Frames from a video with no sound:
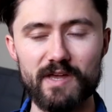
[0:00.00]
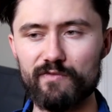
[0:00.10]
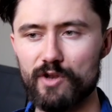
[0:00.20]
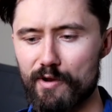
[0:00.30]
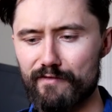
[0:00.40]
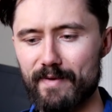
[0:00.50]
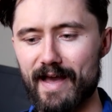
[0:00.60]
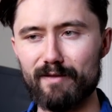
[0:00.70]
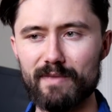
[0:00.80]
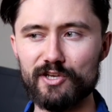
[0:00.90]
And if you know anything about
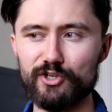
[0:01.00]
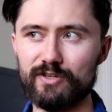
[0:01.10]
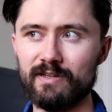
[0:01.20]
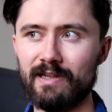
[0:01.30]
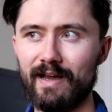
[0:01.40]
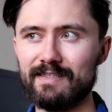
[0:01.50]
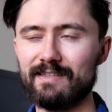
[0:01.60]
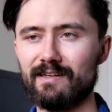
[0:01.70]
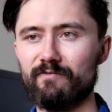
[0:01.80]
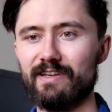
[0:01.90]
animation,
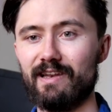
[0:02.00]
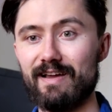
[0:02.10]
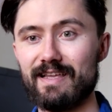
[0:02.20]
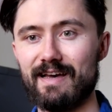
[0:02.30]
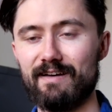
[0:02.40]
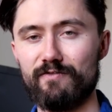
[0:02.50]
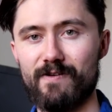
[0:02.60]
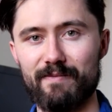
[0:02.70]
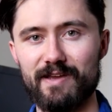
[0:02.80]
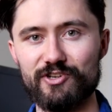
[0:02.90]
lighting something like that for
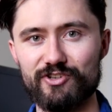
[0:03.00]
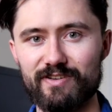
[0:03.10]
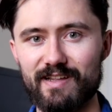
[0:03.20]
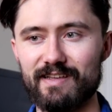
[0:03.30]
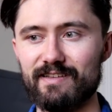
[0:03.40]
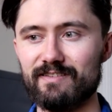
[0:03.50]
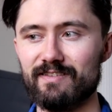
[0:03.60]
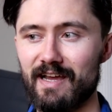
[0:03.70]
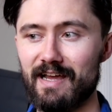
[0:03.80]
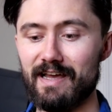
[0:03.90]
animation
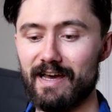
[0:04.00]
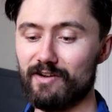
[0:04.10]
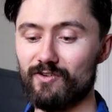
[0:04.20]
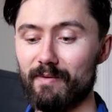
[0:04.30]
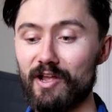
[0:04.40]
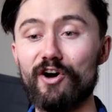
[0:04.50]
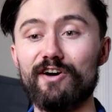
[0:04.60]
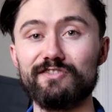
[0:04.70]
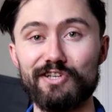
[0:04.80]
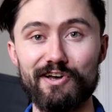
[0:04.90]
is an incredibly
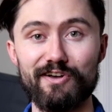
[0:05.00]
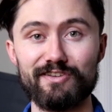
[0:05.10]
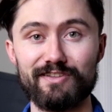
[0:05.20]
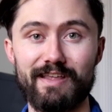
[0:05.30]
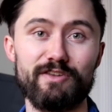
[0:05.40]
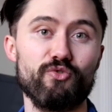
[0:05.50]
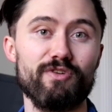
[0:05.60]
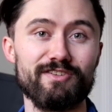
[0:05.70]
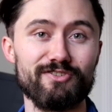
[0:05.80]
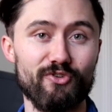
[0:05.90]
hard task they do
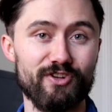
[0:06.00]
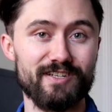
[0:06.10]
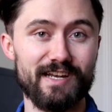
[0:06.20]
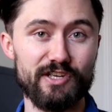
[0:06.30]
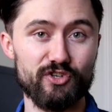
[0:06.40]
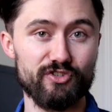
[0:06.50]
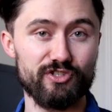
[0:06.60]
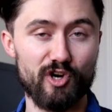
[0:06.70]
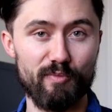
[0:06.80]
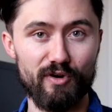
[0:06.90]
an astonishingly good job